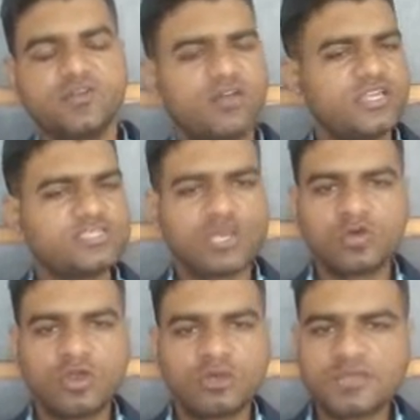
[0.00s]
What is the
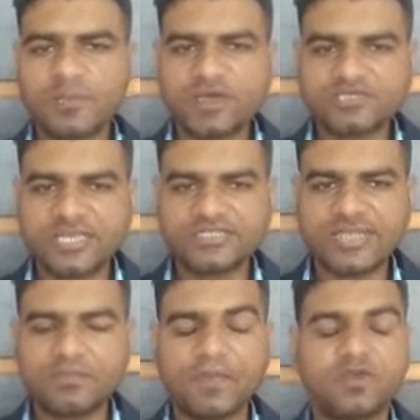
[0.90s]
role of the phagocyte
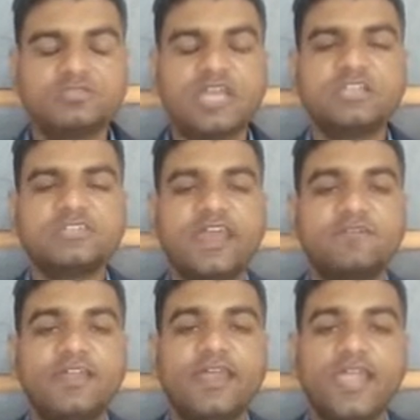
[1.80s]
cell? Phagocyte cell
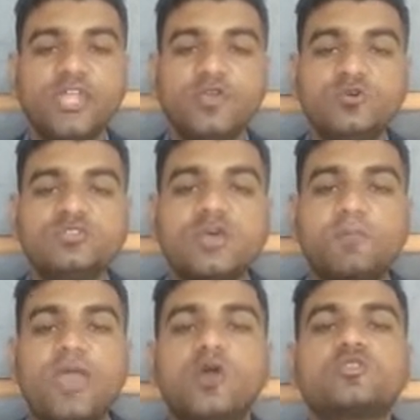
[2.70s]
will induce the
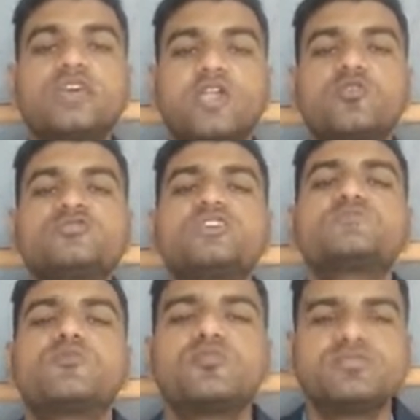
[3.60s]
phagocytosis
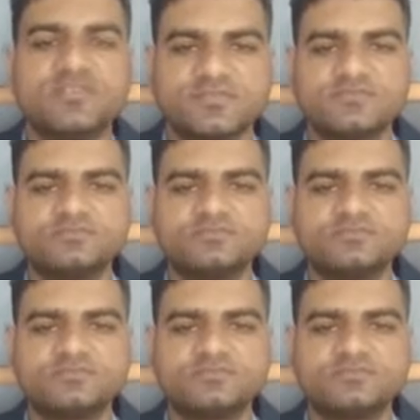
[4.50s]
process.